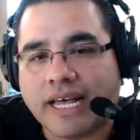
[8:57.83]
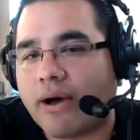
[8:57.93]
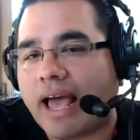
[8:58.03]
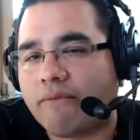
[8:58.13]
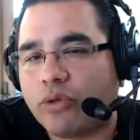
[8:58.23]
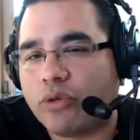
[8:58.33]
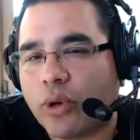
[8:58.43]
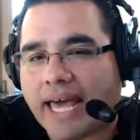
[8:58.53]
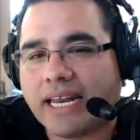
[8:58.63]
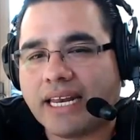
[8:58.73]
Now, have you
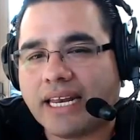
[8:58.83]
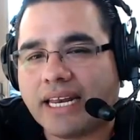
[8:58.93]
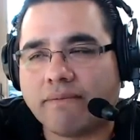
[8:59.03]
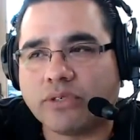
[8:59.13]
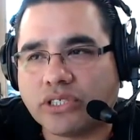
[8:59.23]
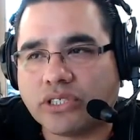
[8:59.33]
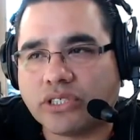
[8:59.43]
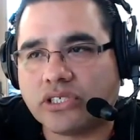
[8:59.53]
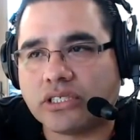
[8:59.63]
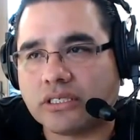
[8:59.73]
had any
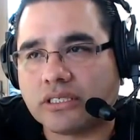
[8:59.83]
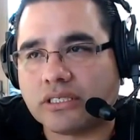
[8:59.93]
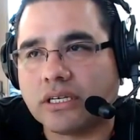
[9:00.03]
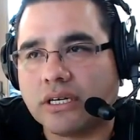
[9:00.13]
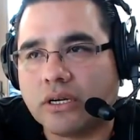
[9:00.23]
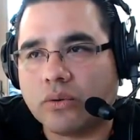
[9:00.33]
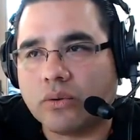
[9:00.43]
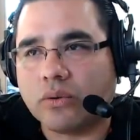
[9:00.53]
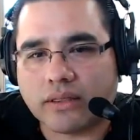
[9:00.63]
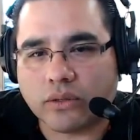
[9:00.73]
conversations
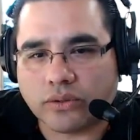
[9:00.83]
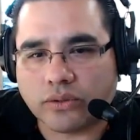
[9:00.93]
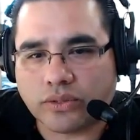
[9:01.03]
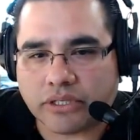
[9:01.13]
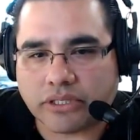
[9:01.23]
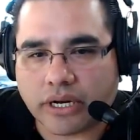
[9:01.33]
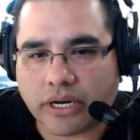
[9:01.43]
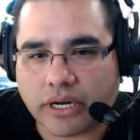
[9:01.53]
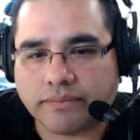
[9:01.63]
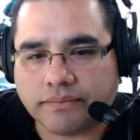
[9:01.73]
with those neighbors at
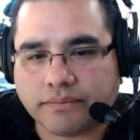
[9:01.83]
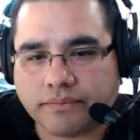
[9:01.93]
all?